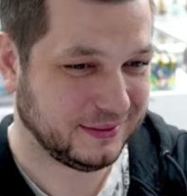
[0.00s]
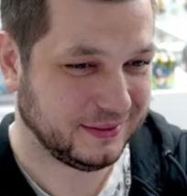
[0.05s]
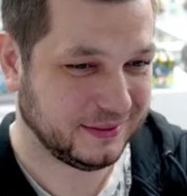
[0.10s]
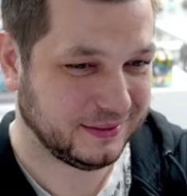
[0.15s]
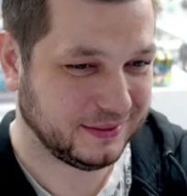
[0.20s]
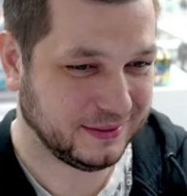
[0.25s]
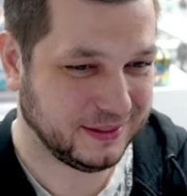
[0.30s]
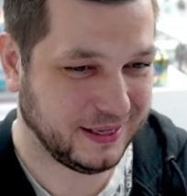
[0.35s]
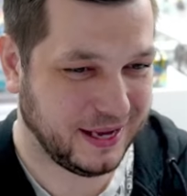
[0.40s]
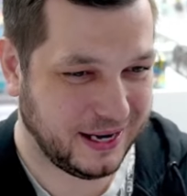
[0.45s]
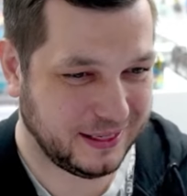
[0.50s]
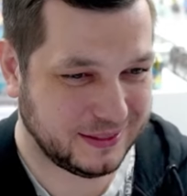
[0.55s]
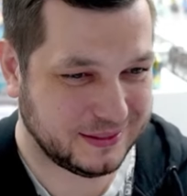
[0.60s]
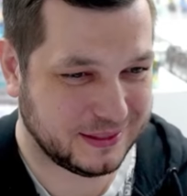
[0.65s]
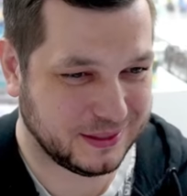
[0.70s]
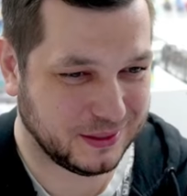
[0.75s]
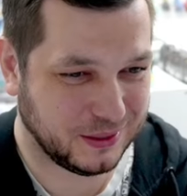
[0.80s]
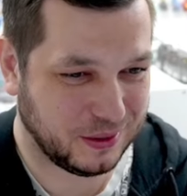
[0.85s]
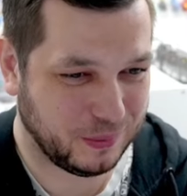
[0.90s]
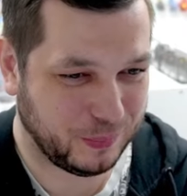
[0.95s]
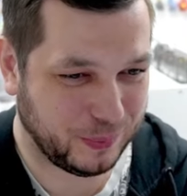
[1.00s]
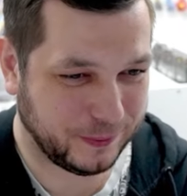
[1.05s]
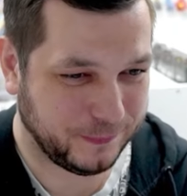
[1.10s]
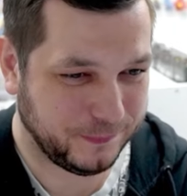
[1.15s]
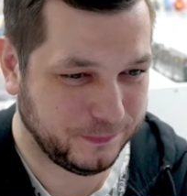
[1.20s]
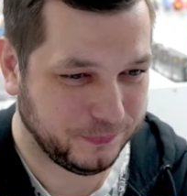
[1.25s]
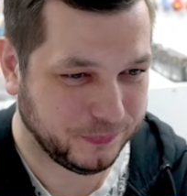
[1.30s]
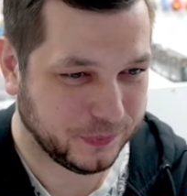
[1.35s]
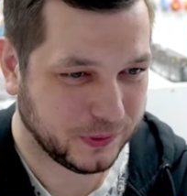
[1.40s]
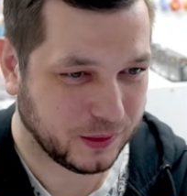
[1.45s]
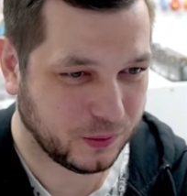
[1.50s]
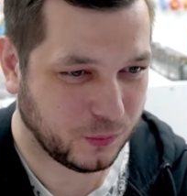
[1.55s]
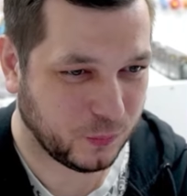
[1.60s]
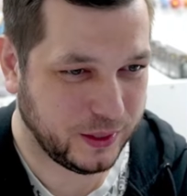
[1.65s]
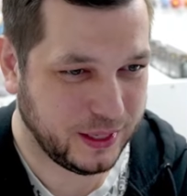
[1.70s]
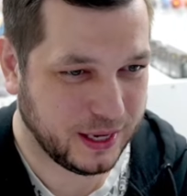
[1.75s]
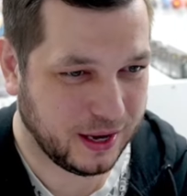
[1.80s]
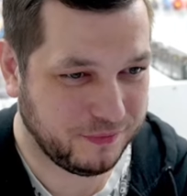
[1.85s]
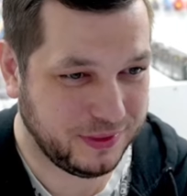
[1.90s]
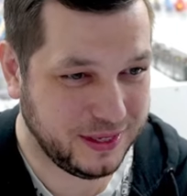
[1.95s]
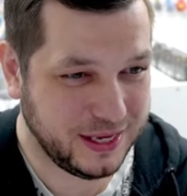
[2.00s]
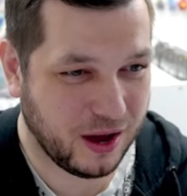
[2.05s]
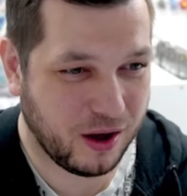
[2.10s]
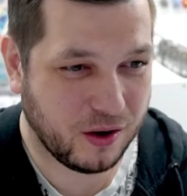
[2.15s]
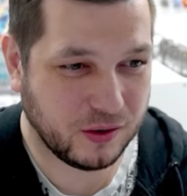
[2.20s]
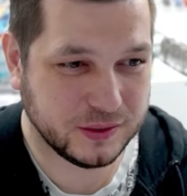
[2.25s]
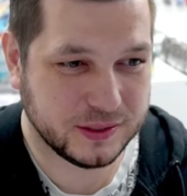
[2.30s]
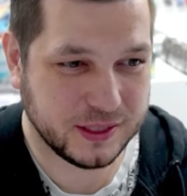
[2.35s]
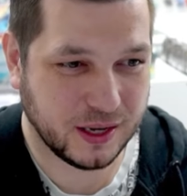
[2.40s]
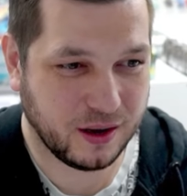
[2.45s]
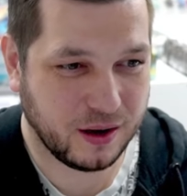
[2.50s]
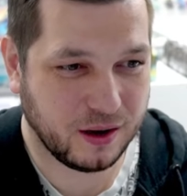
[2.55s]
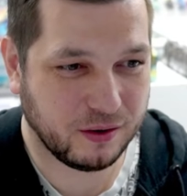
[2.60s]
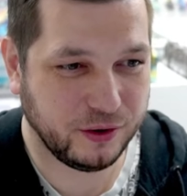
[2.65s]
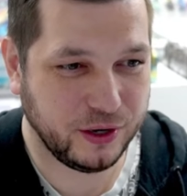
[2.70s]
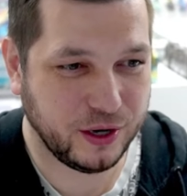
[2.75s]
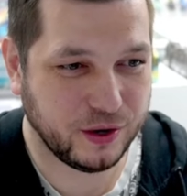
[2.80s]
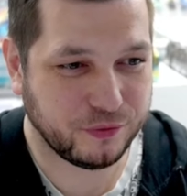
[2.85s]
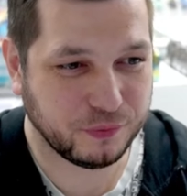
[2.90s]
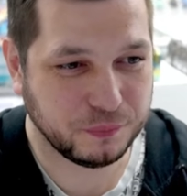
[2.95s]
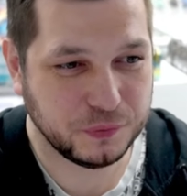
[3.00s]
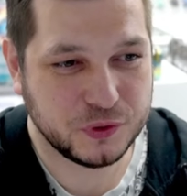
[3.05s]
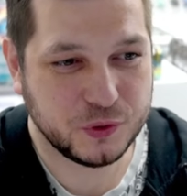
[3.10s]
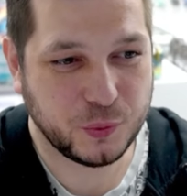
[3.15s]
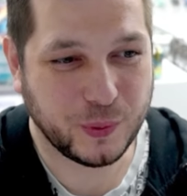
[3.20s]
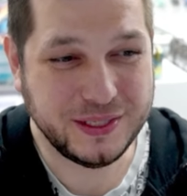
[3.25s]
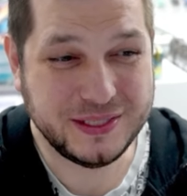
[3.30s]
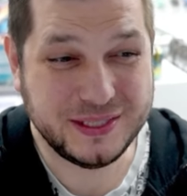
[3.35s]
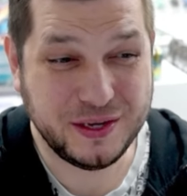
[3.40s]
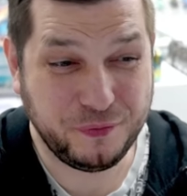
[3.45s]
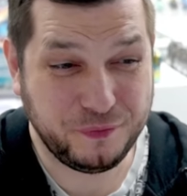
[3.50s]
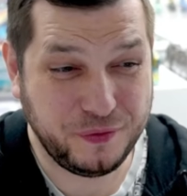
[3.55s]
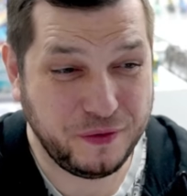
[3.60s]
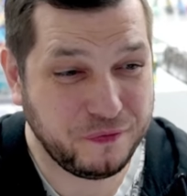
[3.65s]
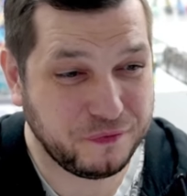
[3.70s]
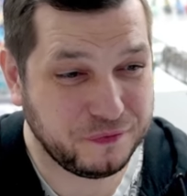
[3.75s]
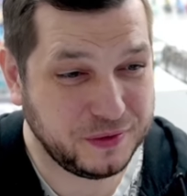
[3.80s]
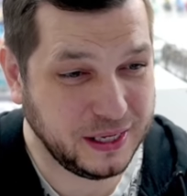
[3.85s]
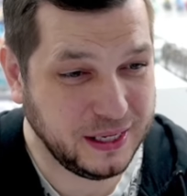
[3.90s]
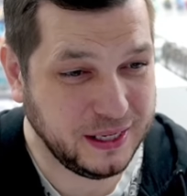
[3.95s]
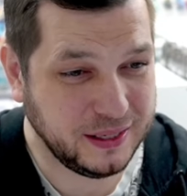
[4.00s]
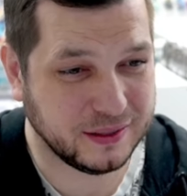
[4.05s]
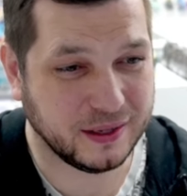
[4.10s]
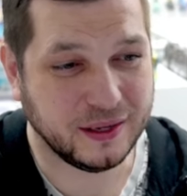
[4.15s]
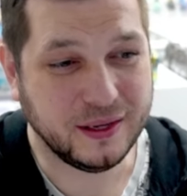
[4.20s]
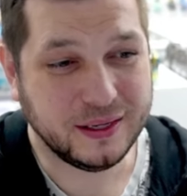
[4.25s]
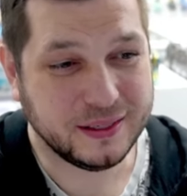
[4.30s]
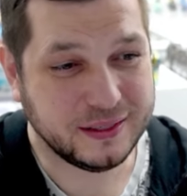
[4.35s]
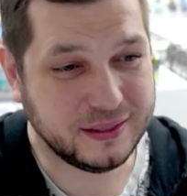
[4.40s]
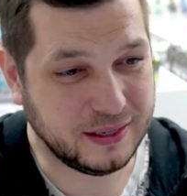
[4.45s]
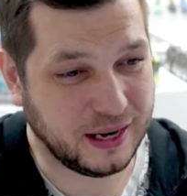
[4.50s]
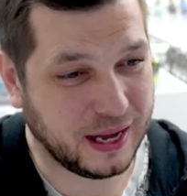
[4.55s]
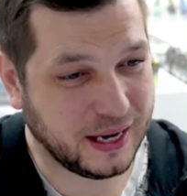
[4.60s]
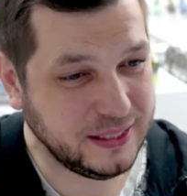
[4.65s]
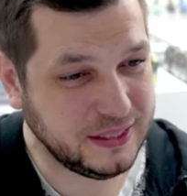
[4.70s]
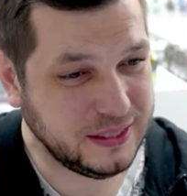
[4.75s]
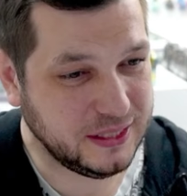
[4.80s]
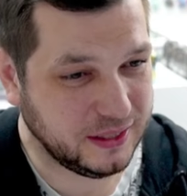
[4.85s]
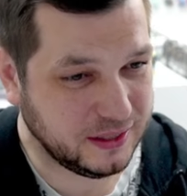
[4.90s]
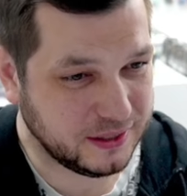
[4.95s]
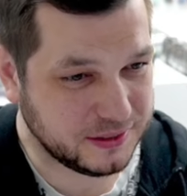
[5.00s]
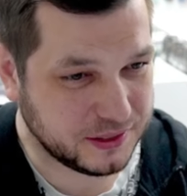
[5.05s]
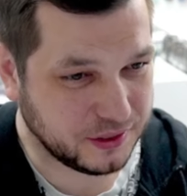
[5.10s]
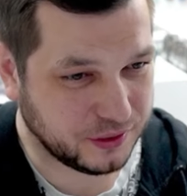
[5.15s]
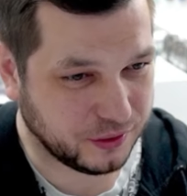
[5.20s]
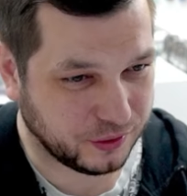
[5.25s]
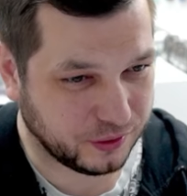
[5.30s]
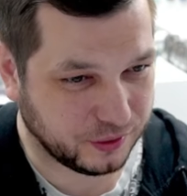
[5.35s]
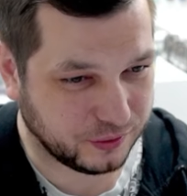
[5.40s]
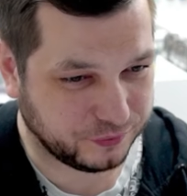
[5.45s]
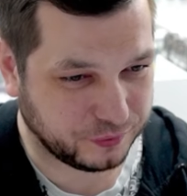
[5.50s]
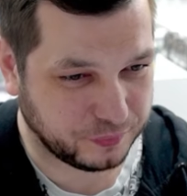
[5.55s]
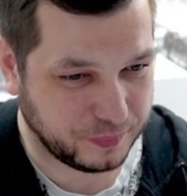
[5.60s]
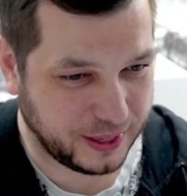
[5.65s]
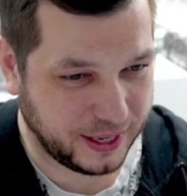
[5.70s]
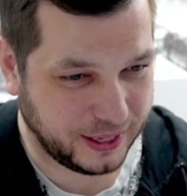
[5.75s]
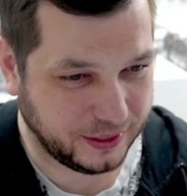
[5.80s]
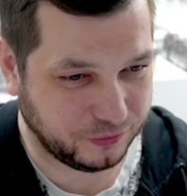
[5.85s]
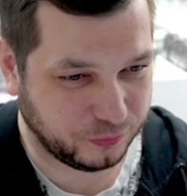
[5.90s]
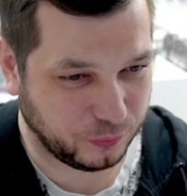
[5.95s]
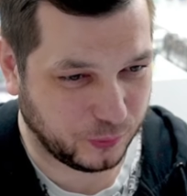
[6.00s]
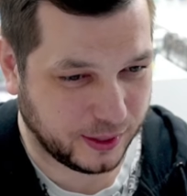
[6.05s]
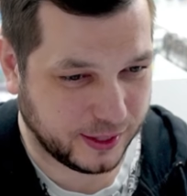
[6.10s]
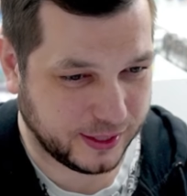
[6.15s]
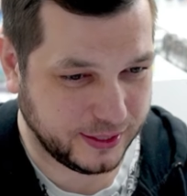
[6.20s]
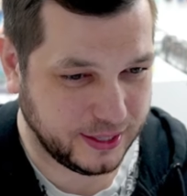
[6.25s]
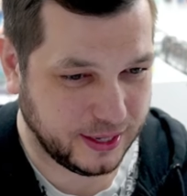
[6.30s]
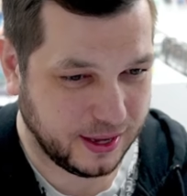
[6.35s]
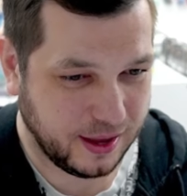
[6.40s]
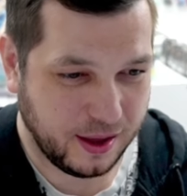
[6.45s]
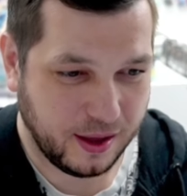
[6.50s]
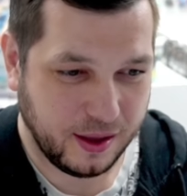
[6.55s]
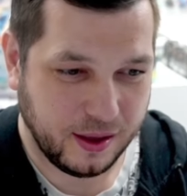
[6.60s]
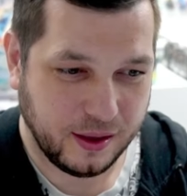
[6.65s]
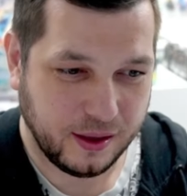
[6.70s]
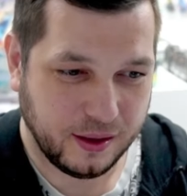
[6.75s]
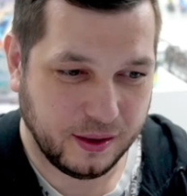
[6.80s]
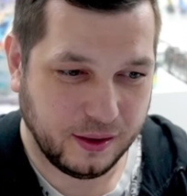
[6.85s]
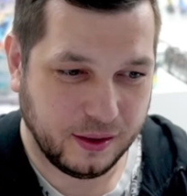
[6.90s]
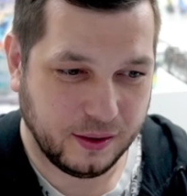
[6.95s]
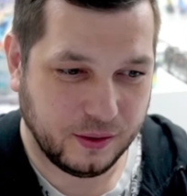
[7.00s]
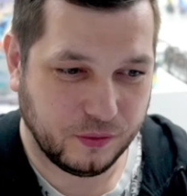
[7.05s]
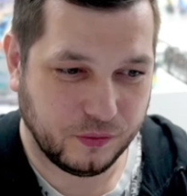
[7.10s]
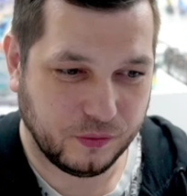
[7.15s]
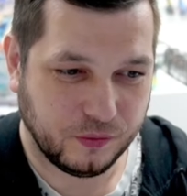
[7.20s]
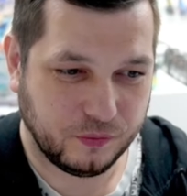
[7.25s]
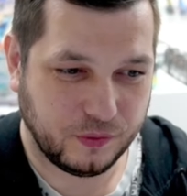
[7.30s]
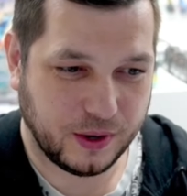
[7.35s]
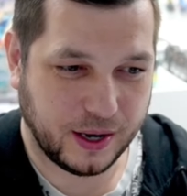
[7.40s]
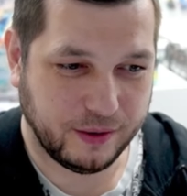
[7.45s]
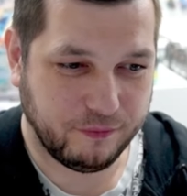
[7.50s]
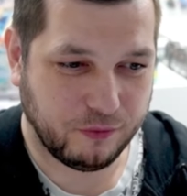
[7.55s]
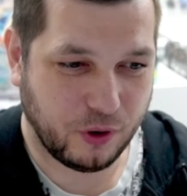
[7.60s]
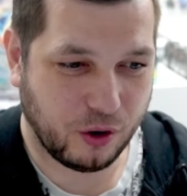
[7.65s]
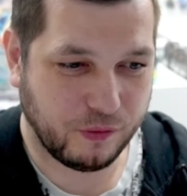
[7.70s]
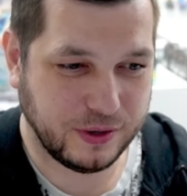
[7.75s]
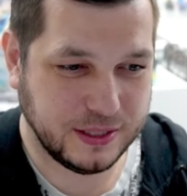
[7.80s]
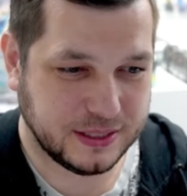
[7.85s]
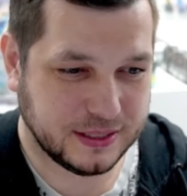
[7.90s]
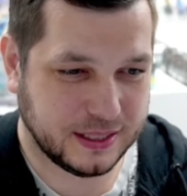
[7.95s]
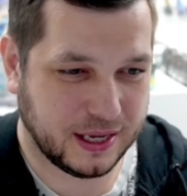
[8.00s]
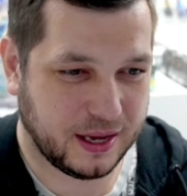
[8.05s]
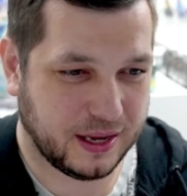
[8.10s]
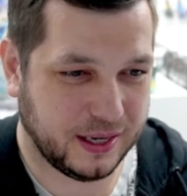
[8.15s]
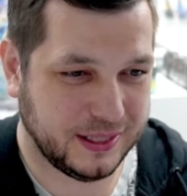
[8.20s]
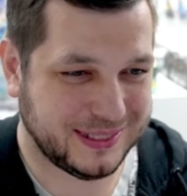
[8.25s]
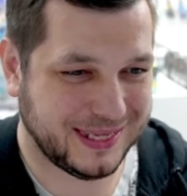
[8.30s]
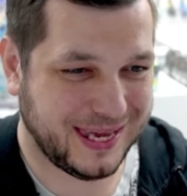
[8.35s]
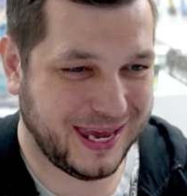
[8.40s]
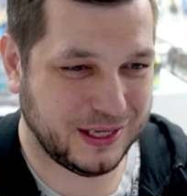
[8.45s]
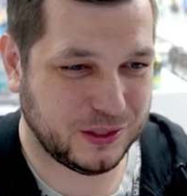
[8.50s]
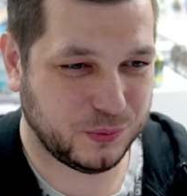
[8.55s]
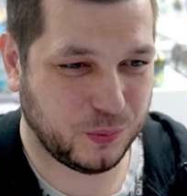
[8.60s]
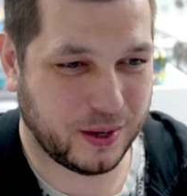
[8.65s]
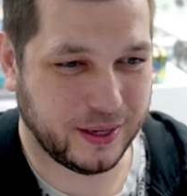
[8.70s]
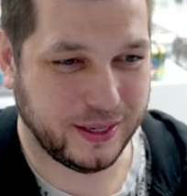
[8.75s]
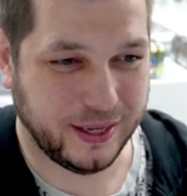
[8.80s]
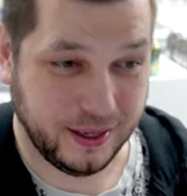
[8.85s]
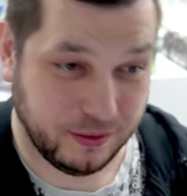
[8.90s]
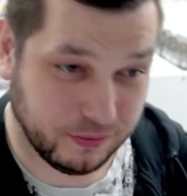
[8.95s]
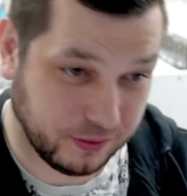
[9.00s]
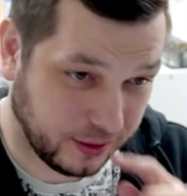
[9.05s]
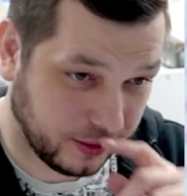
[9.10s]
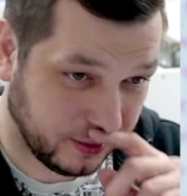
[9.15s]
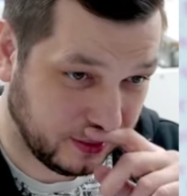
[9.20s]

Next up, we have the Altaria from 2015, 9 years ago from XY. Right, Roaring Skies, XY era.